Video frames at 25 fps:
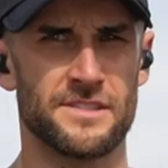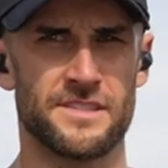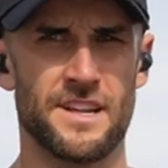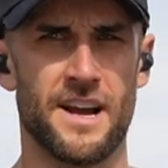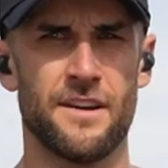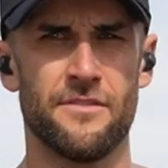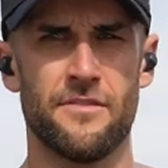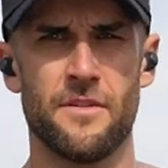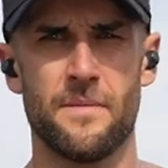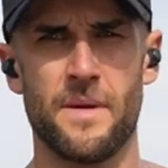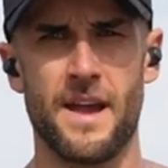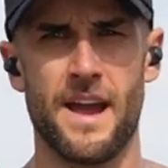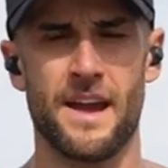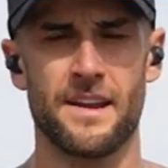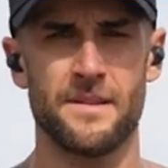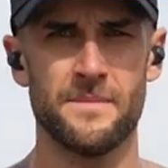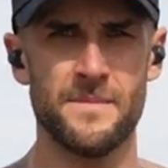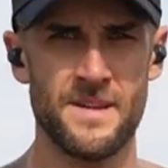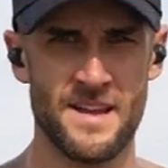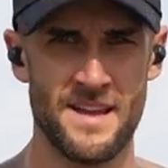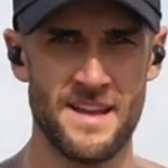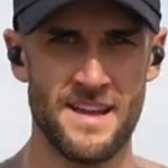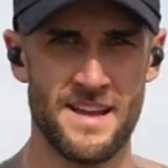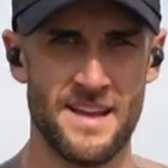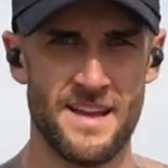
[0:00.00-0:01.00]
stuff about them,
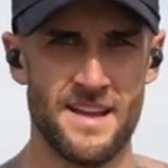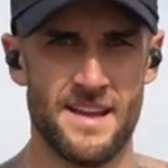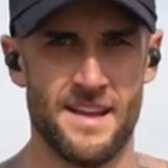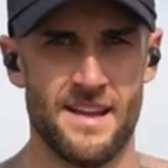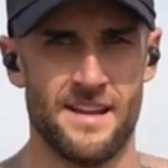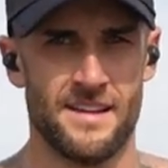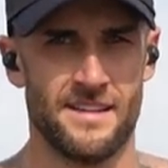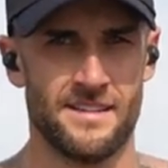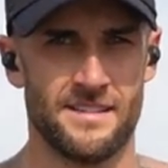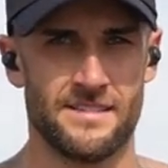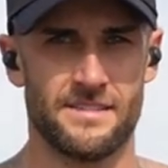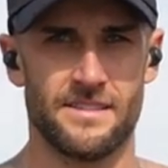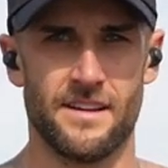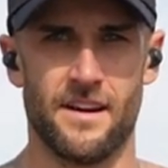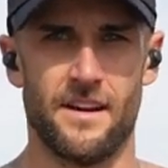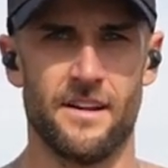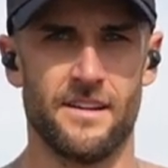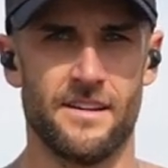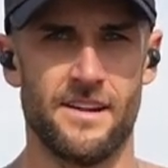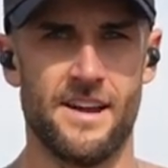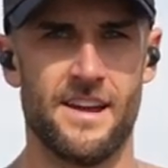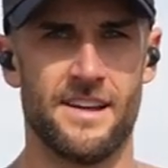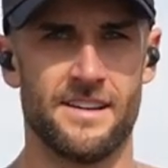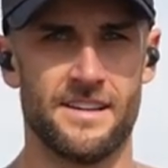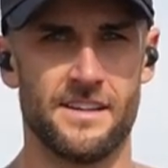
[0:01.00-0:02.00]
so
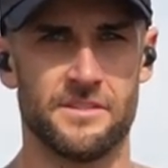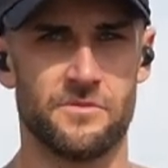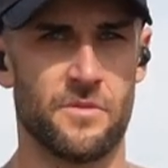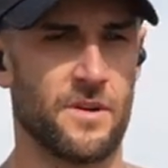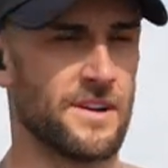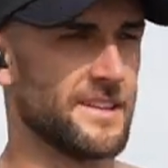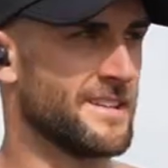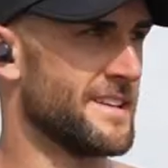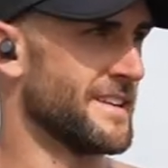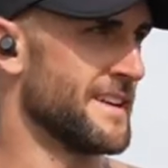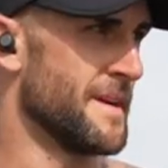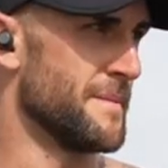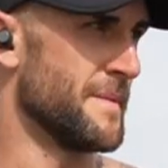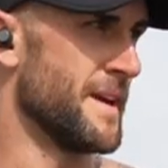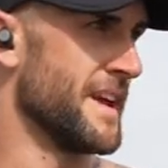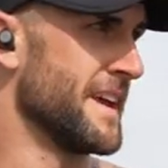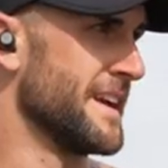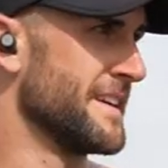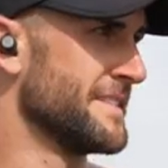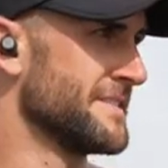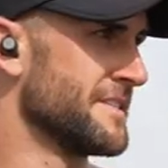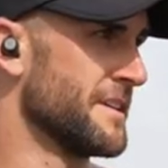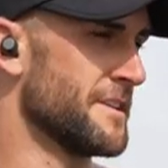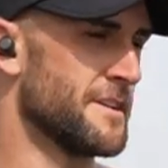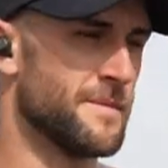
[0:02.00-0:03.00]
just wanted to get my
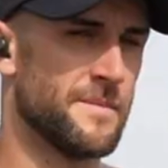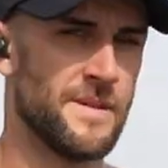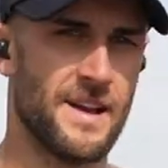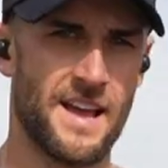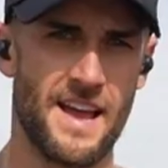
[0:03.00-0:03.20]
hands on them.